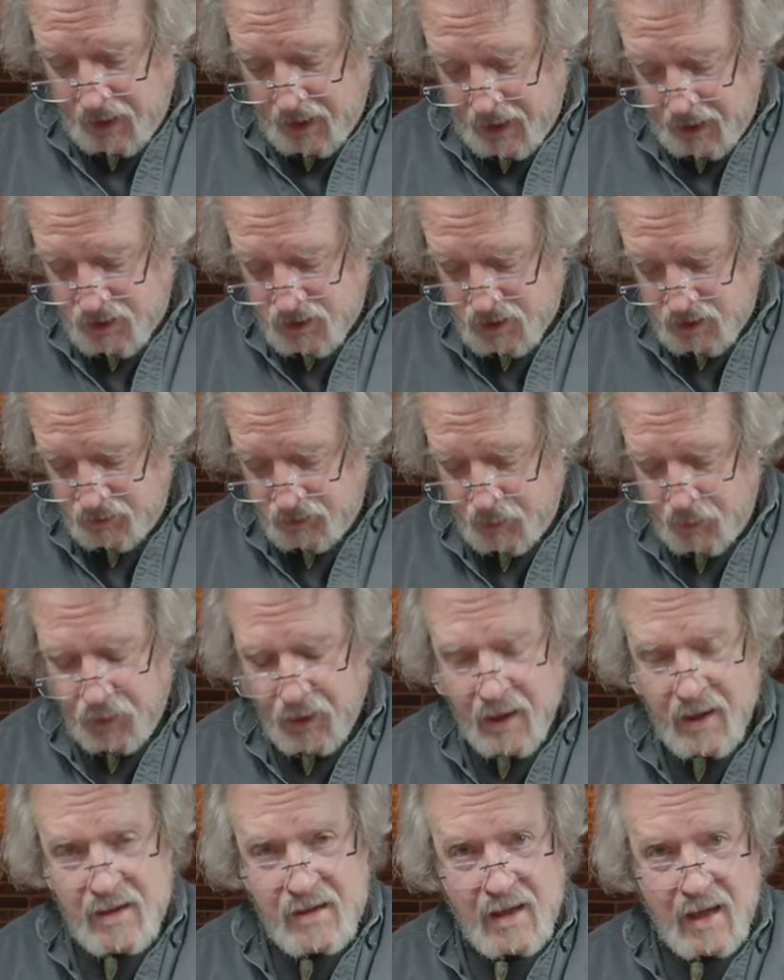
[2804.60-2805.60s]
actually
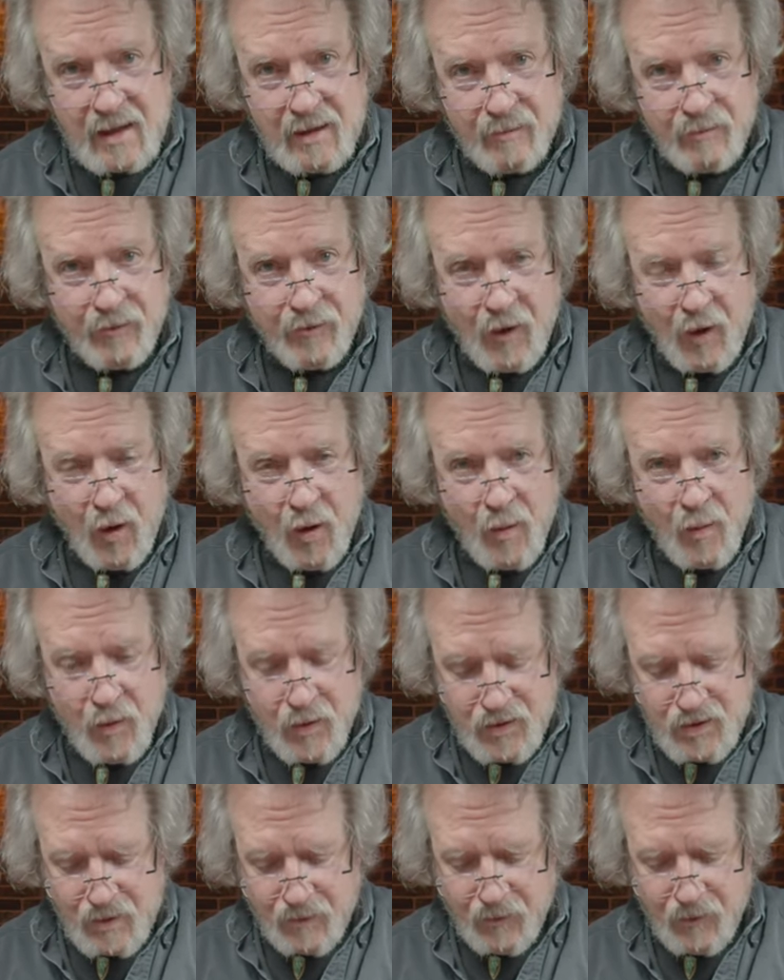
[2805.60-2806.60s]
replace that foam with
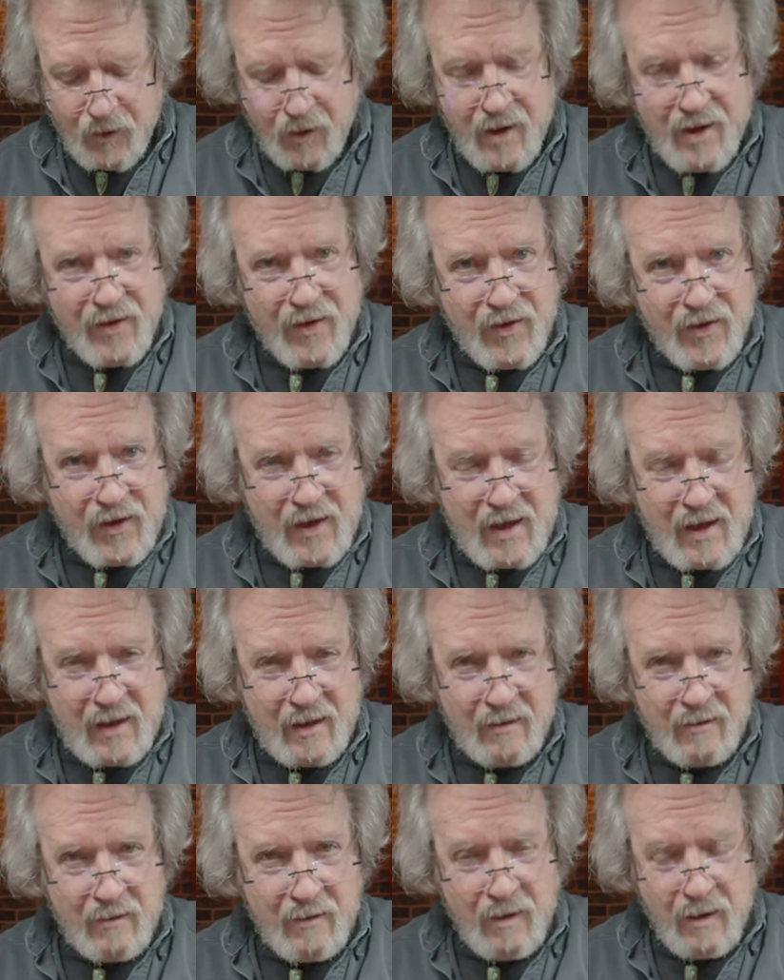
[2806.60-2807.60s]
some very
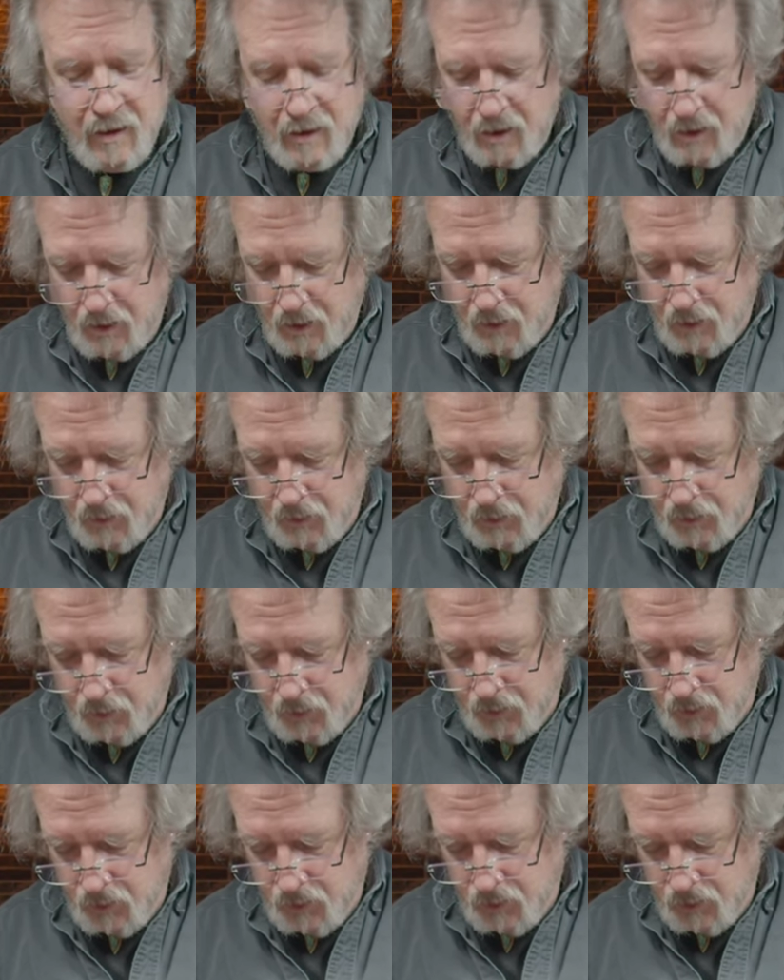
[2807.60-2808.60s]
thin
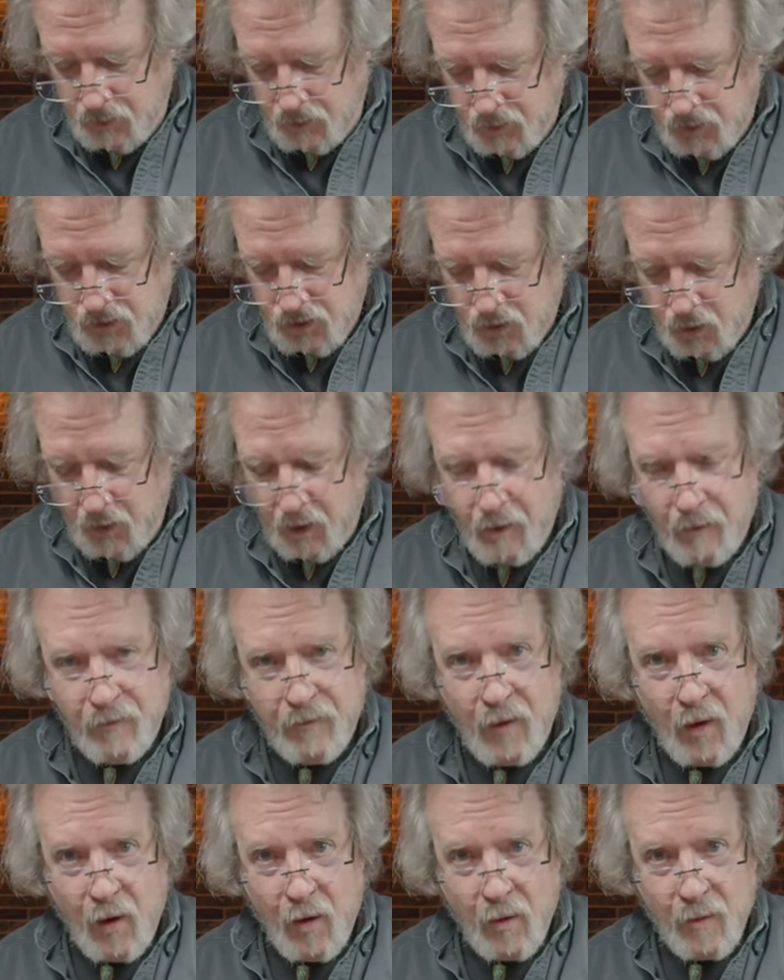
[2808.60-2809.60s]
square
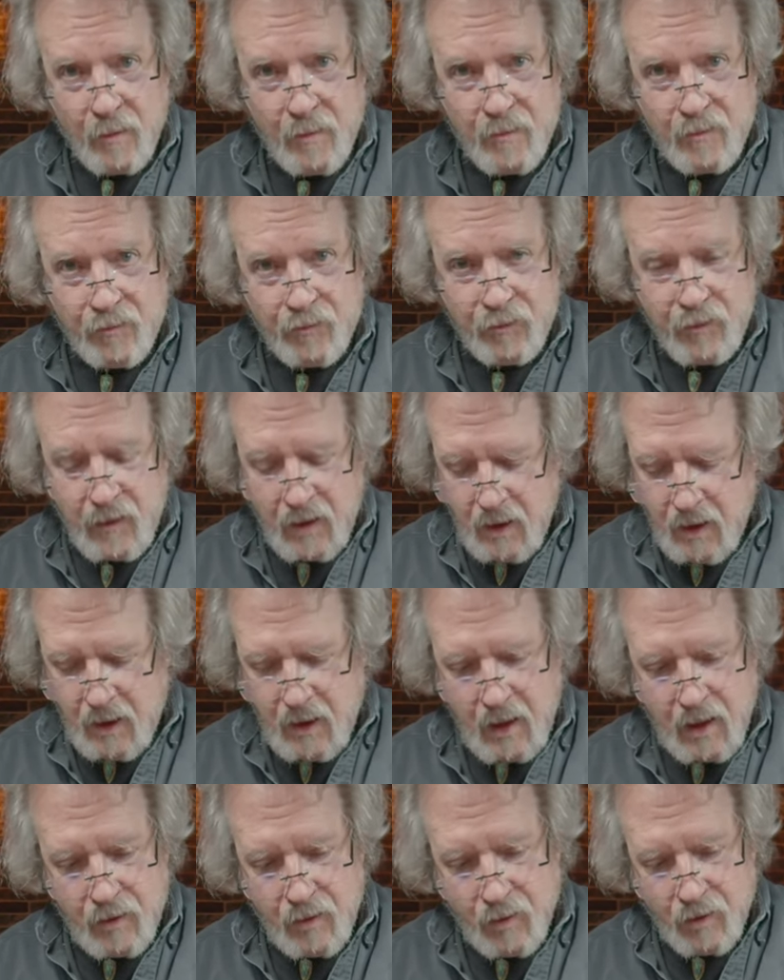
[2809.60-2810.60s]
foam
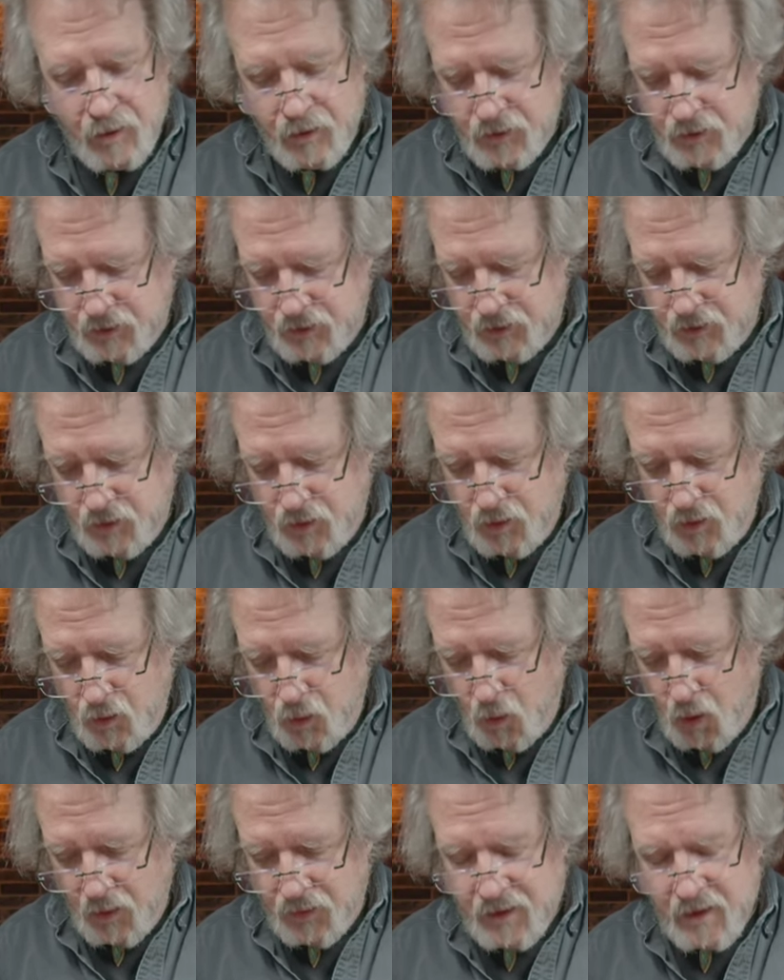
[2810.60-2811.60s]
in order to do
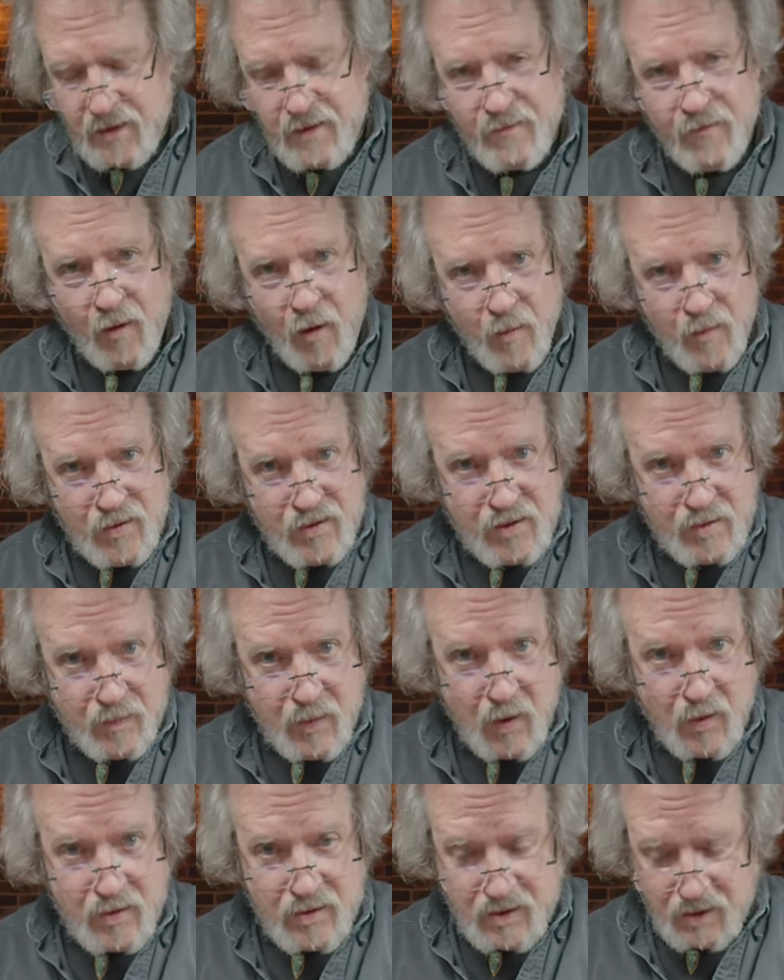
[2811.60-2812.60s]
what this foam is
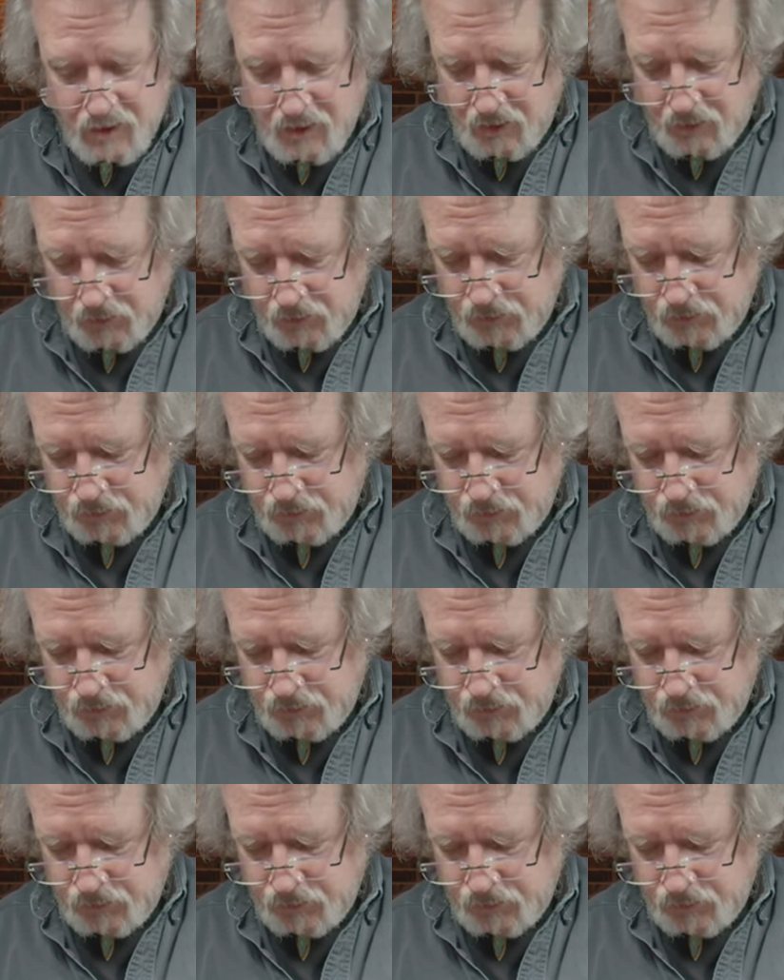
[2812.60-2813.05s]
supposed to do.